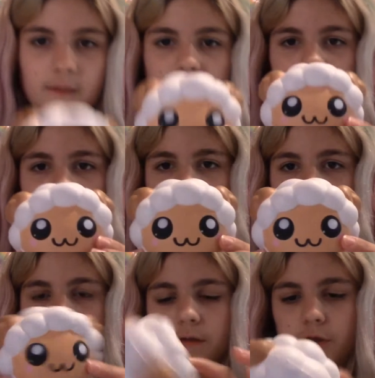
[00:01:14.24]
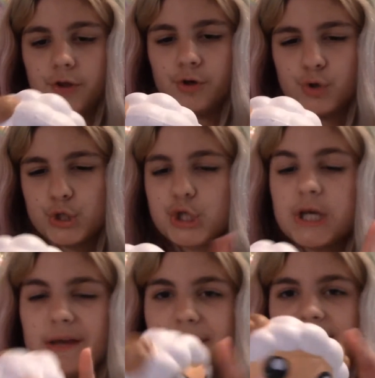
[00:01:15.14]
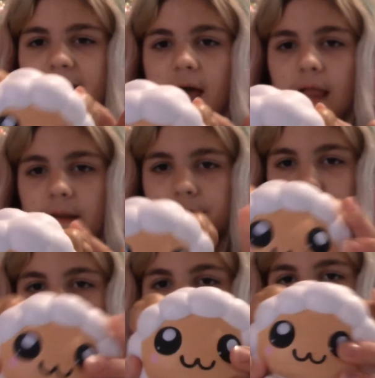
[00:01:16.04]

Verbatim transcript: This U Chibi Nuni the